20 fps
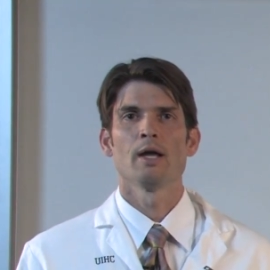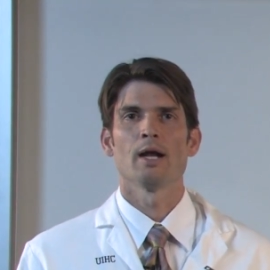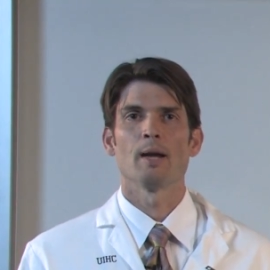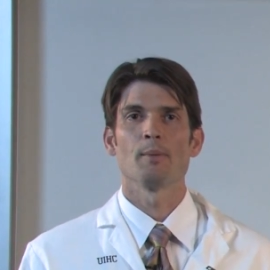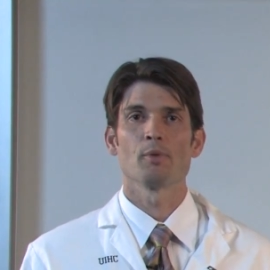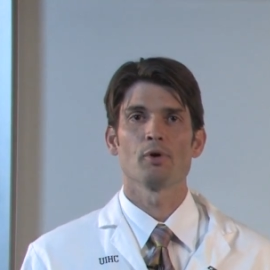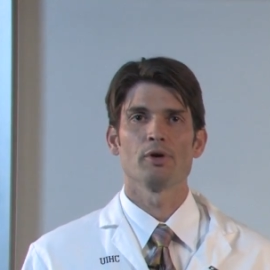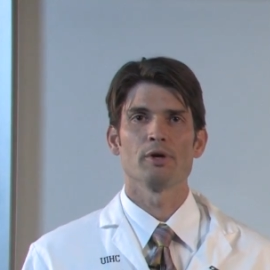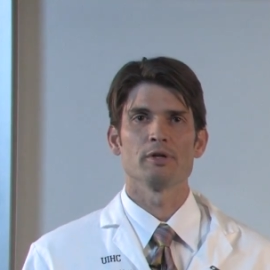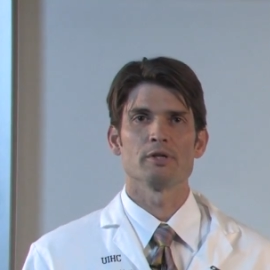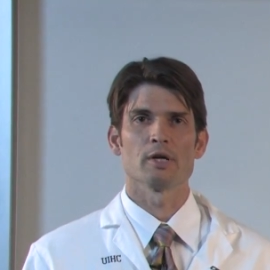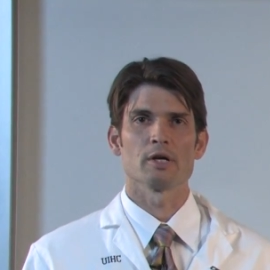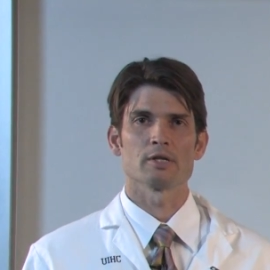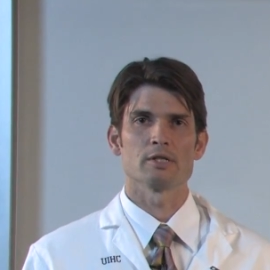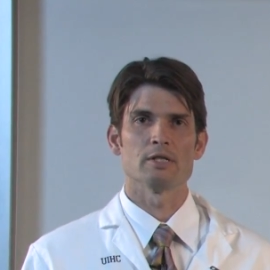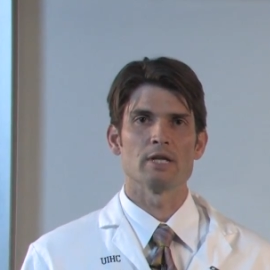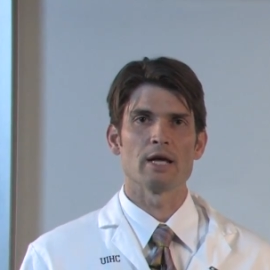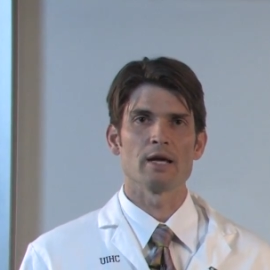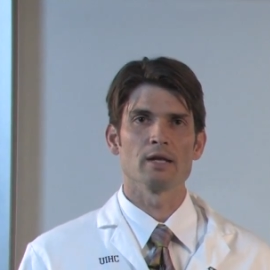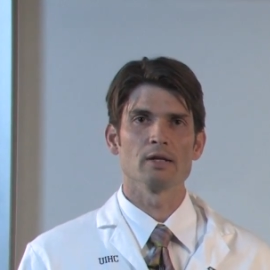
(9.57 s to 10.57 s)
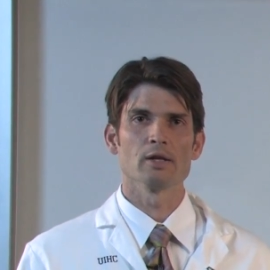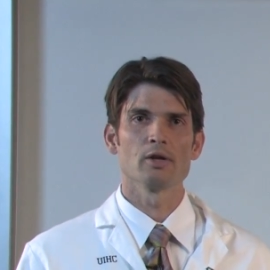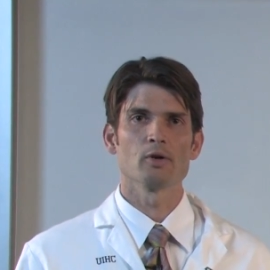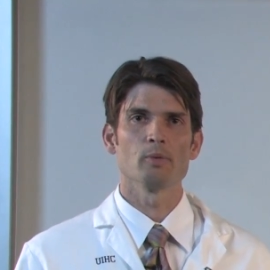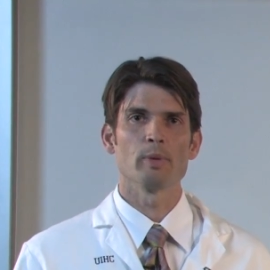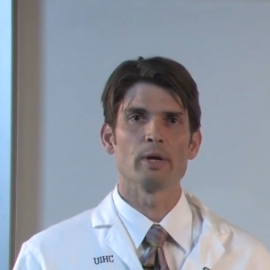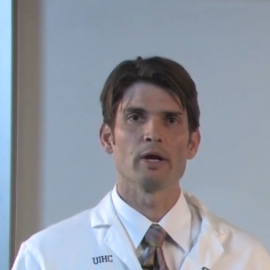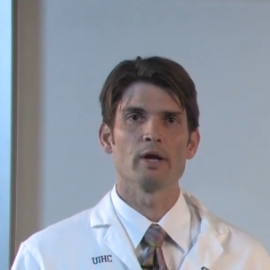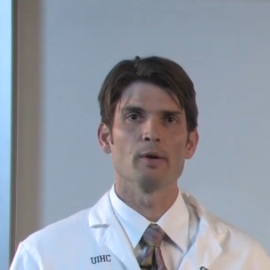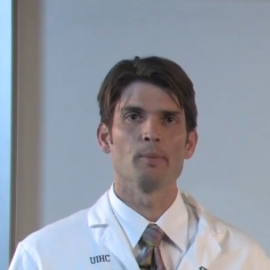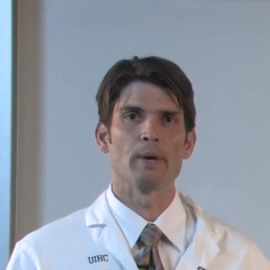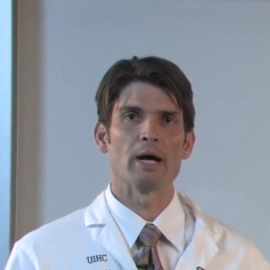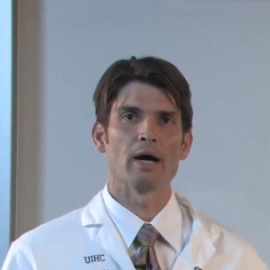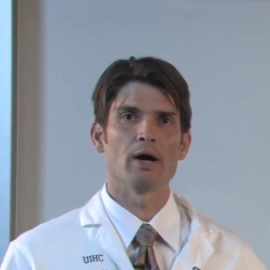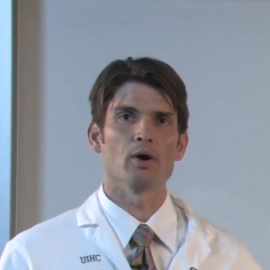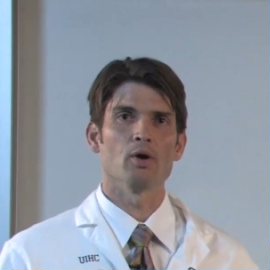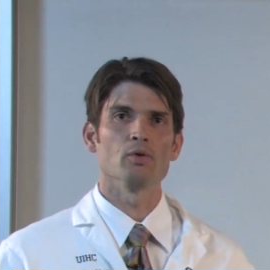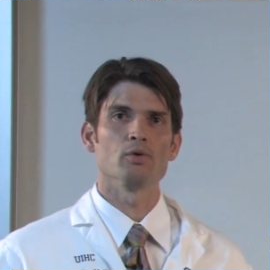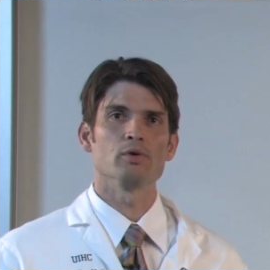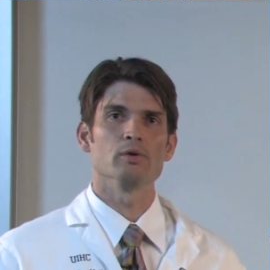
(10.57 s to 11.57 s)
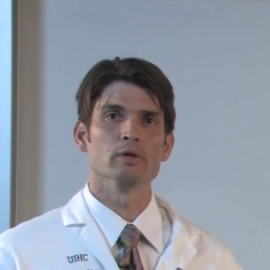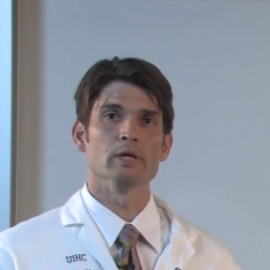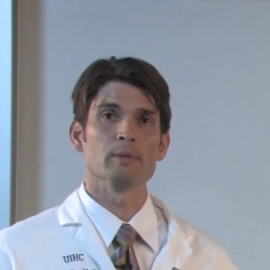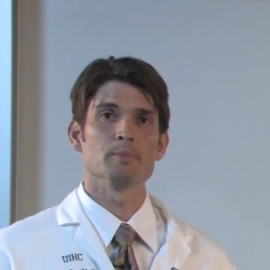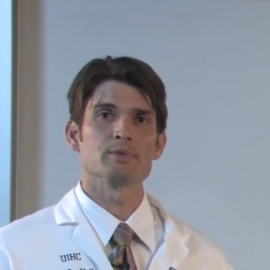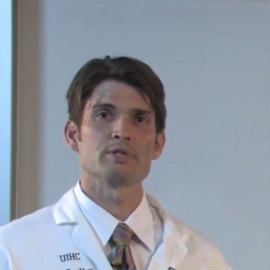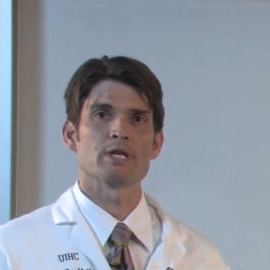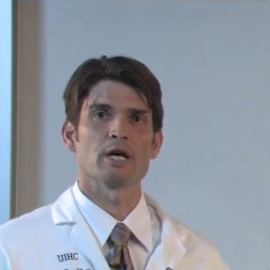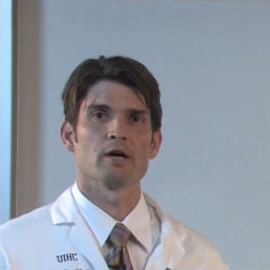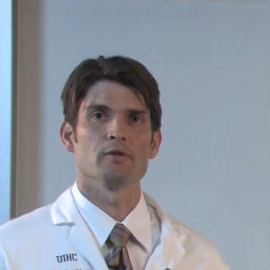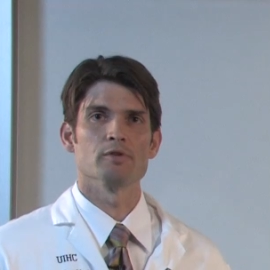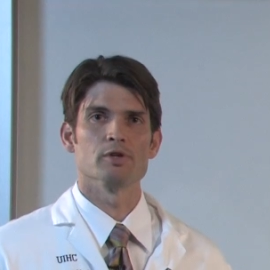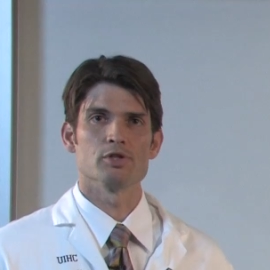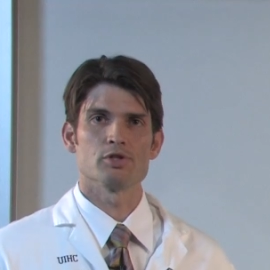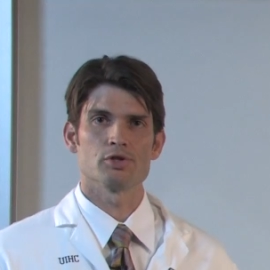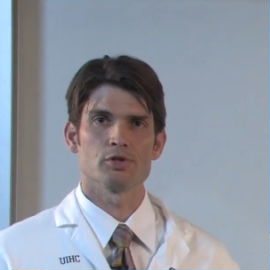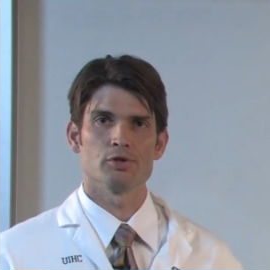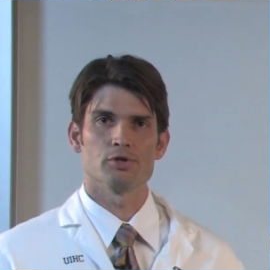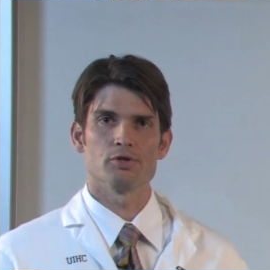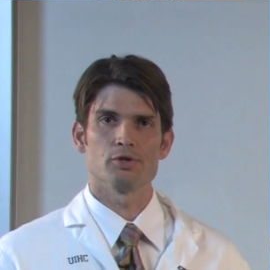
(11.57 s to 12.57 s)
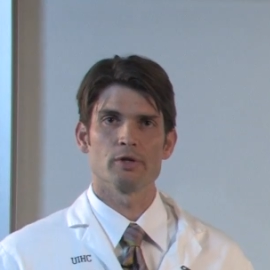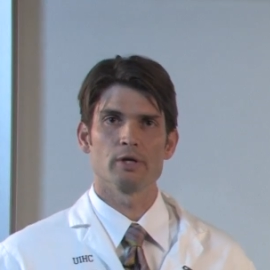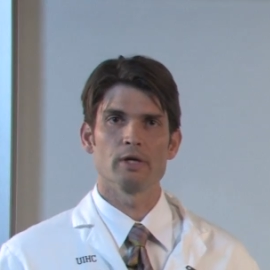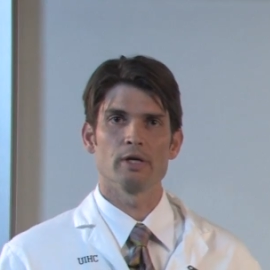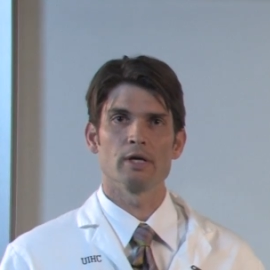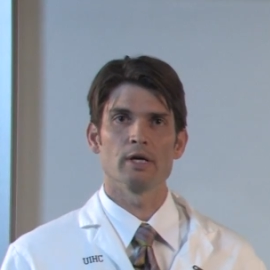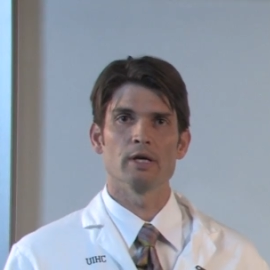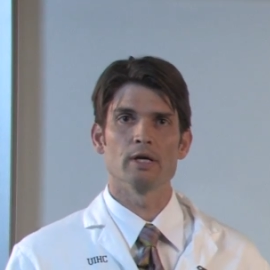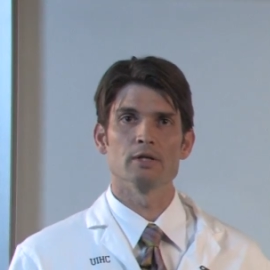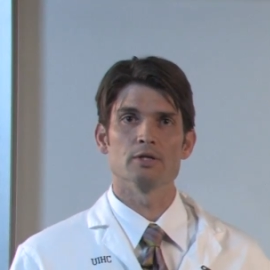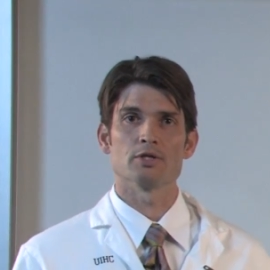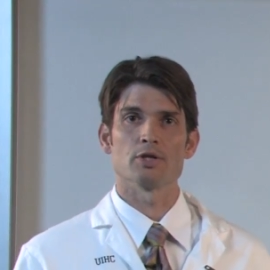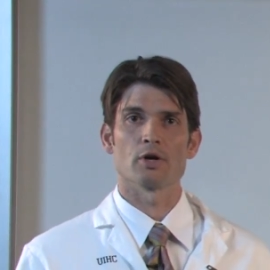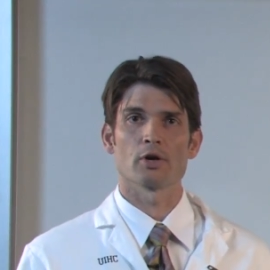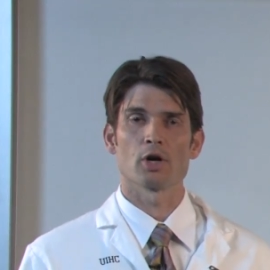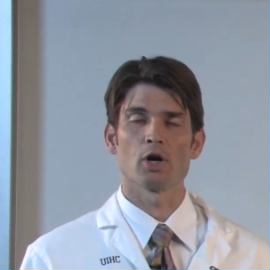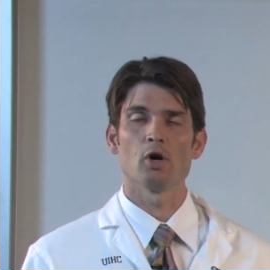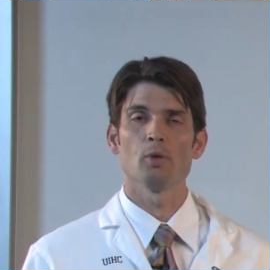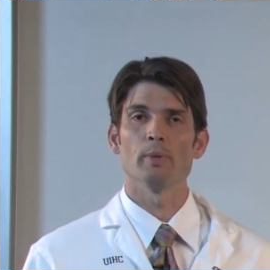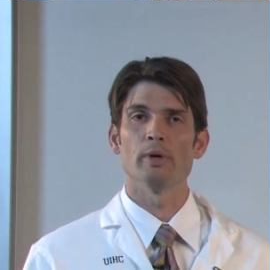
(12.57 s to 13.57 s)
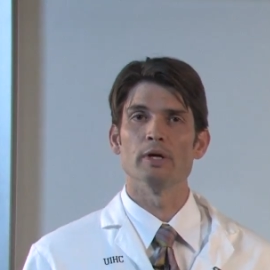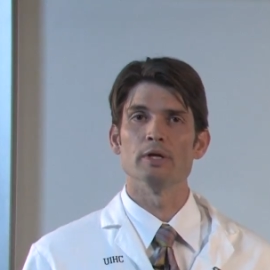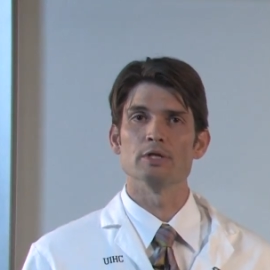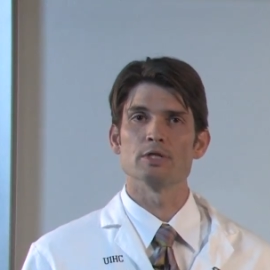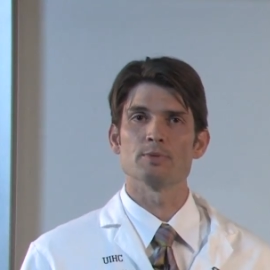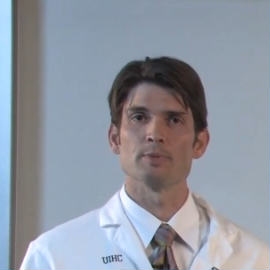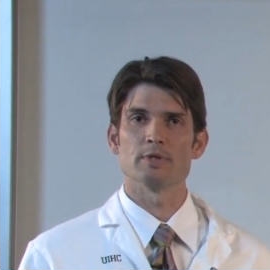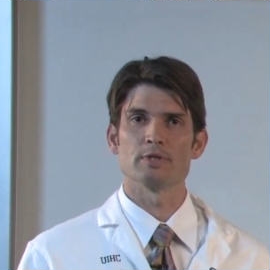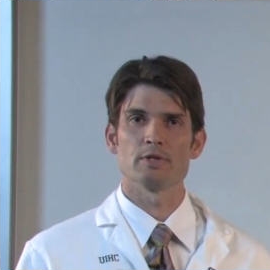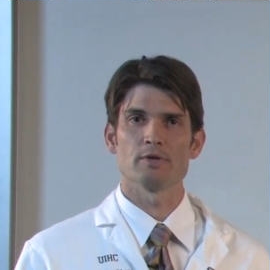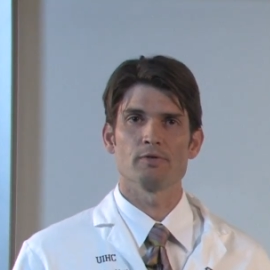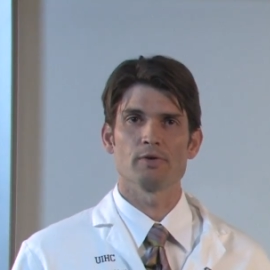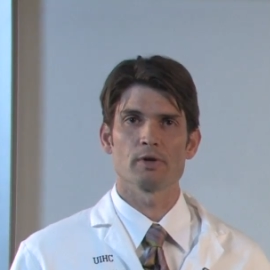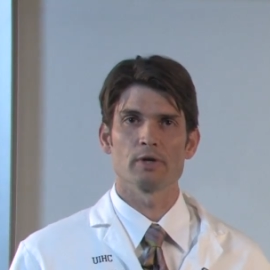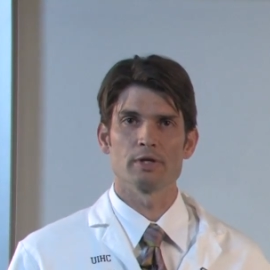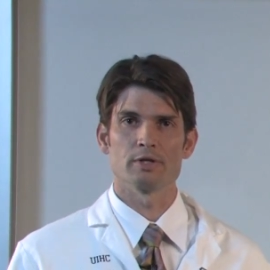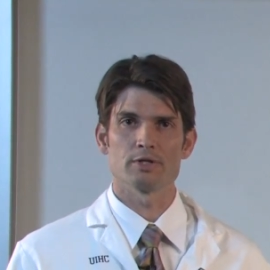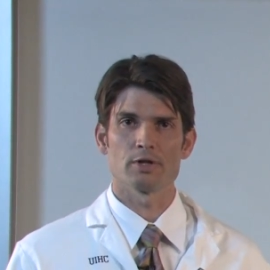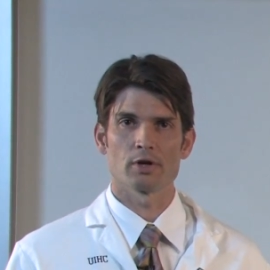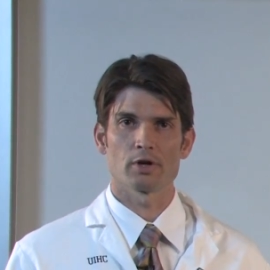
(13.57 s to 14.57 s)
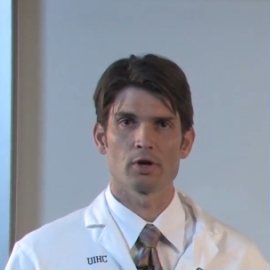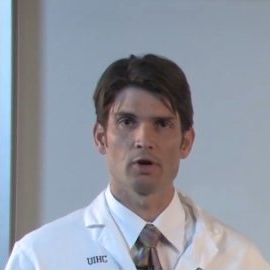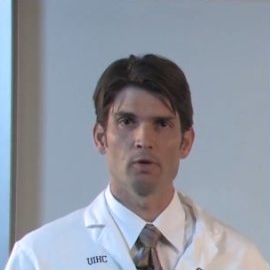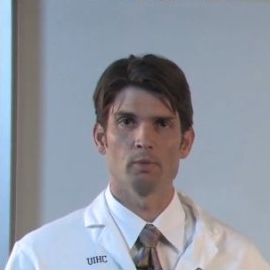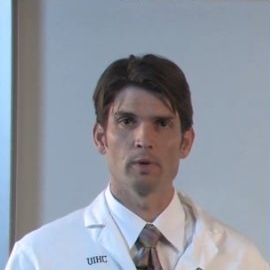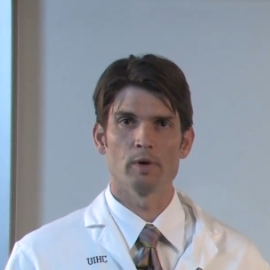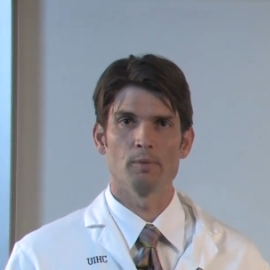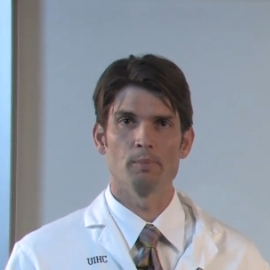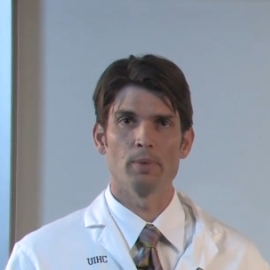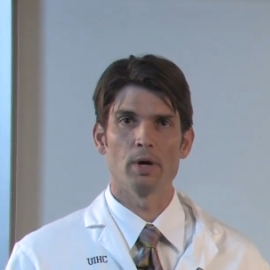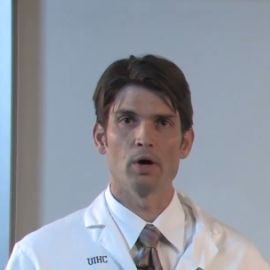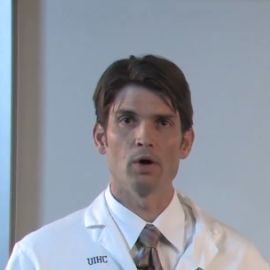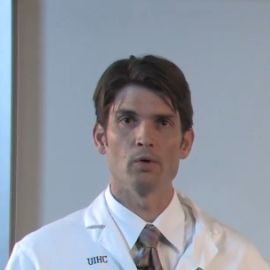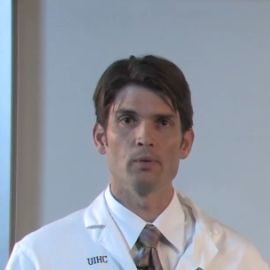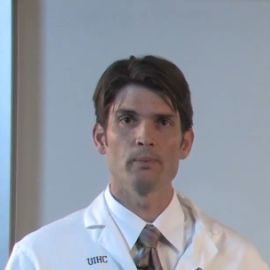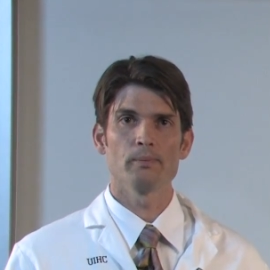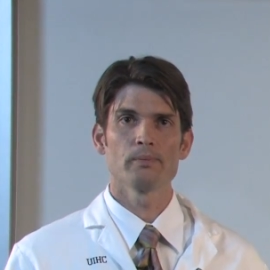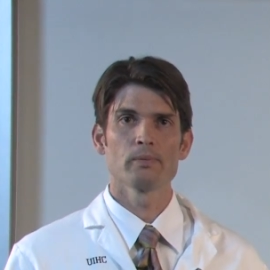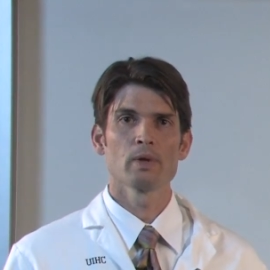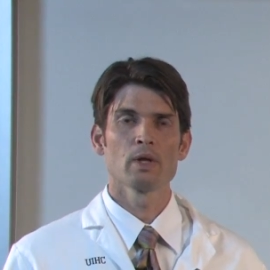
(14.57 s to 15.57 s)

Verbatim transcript: I'm going to talk today a little bit about limb salvage surgery in sarcoma and specifically sarcoma of bone.